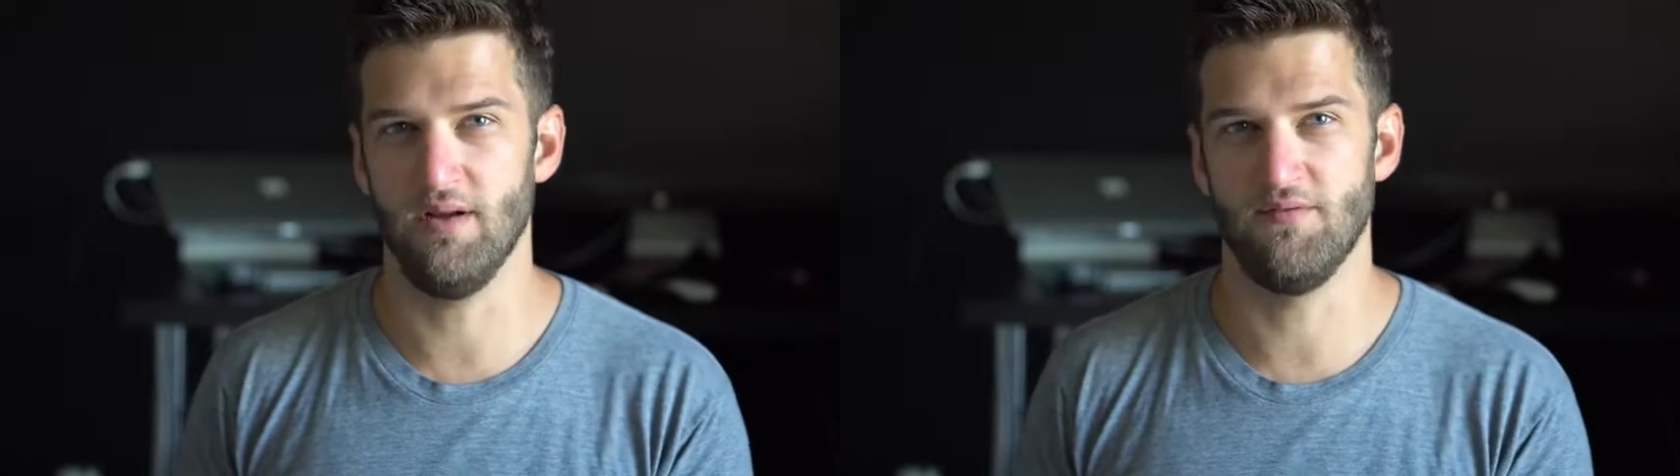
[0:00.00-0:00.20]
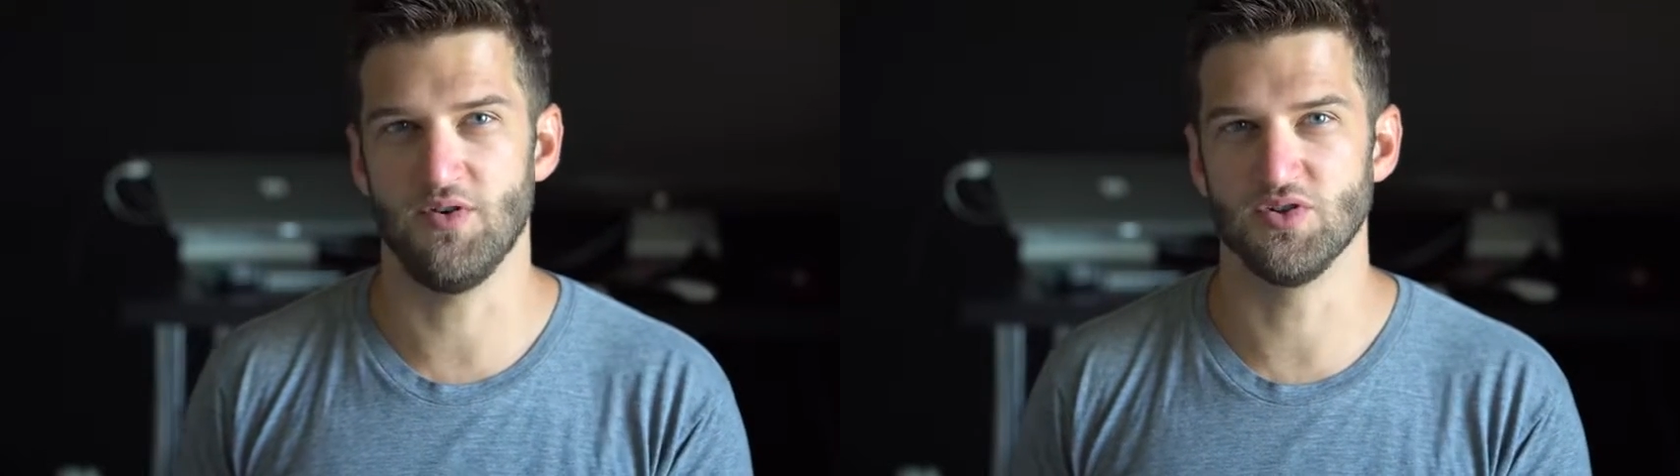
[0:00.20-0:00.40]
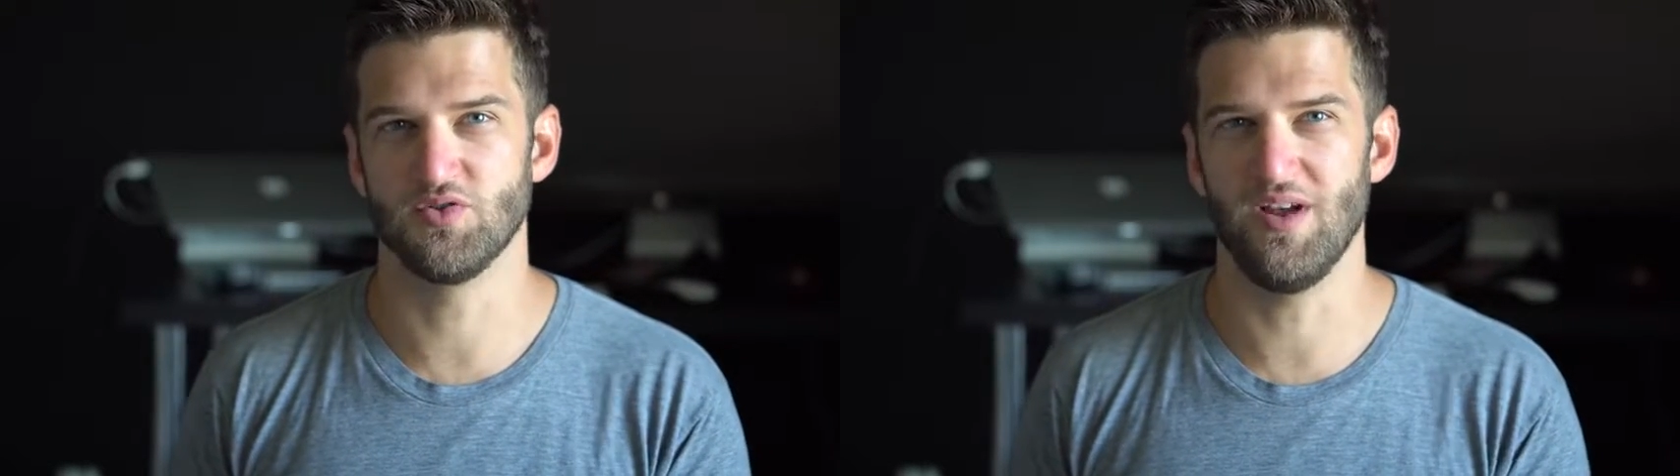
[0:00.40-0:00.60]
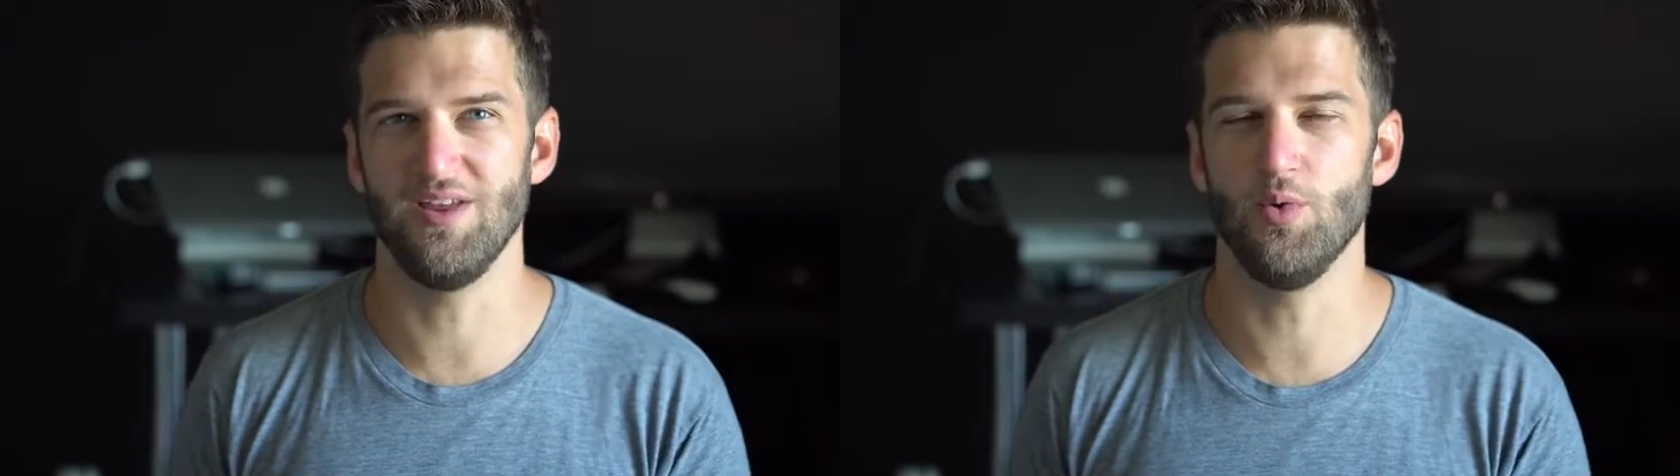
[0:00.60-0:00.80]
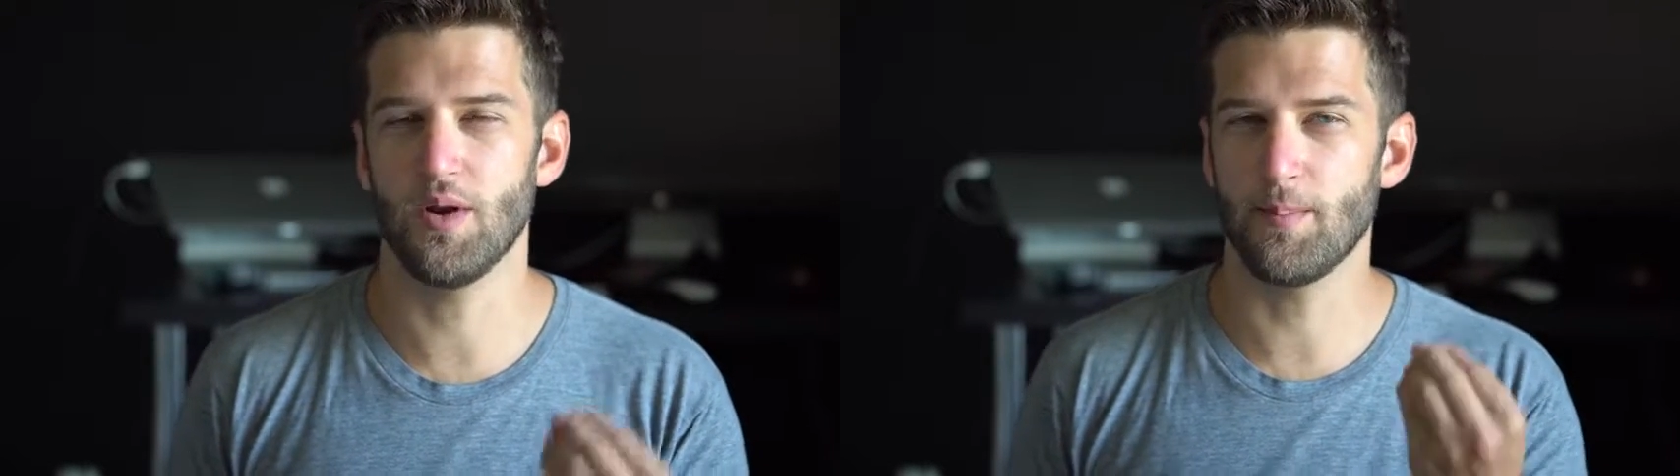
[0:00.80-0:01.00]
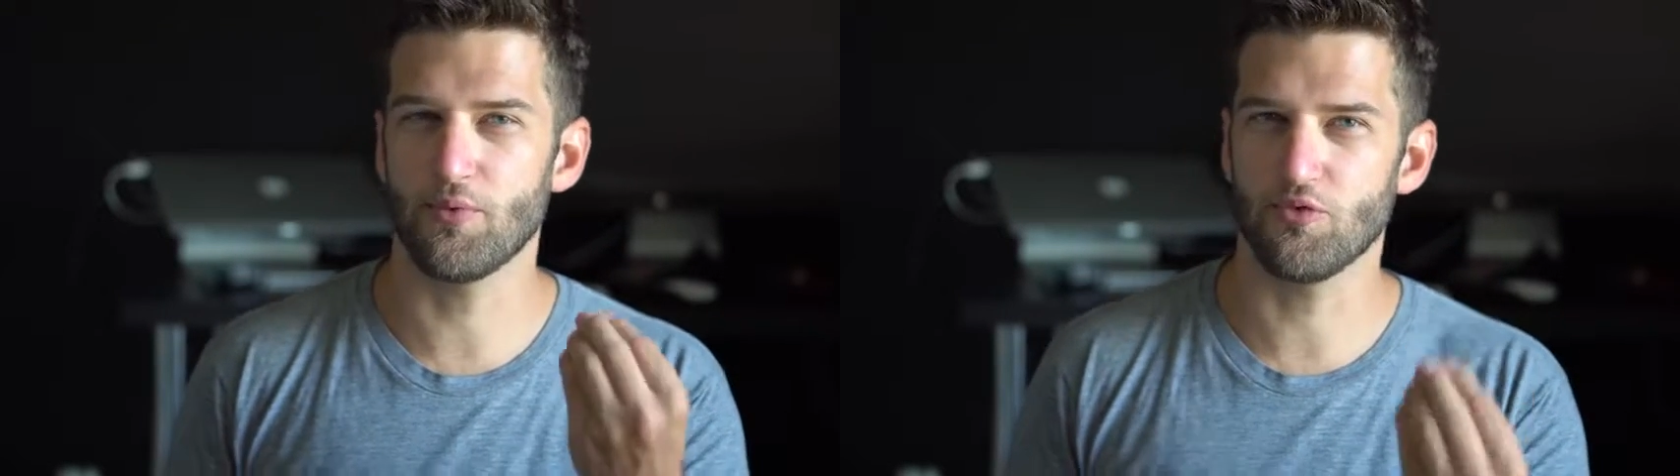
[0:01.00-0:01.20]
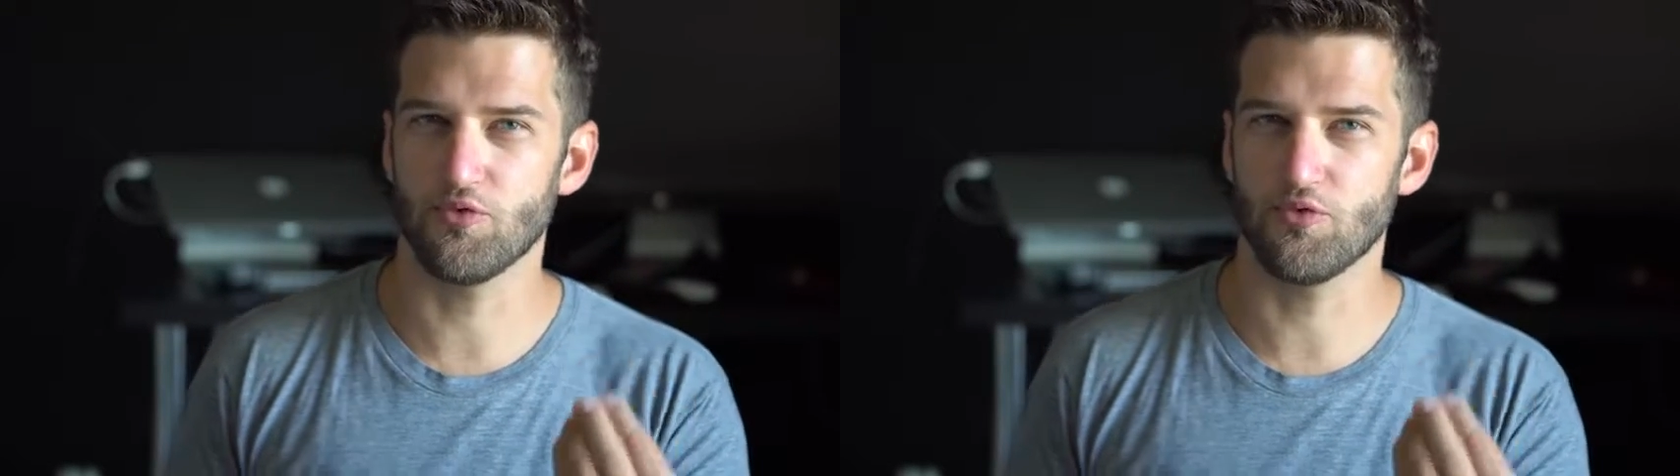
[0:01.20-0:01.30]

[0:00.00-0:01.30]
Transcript: at first, right? You want to